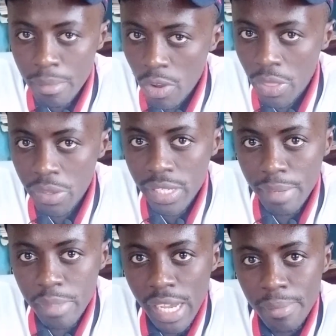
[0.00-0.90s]
although
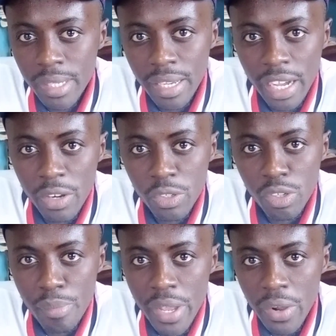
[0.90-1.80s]
sometimes they can
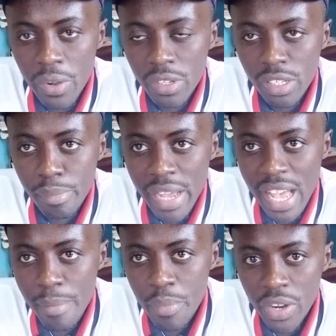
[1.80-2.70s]
also be caused by
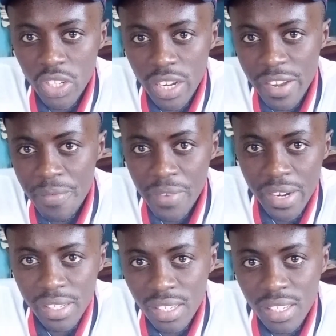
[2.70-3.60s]
a pressure
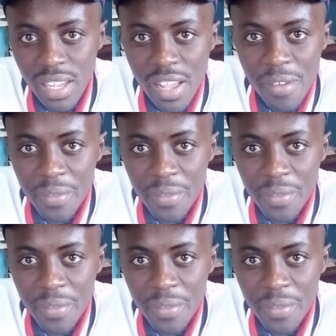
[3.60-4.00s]
difference.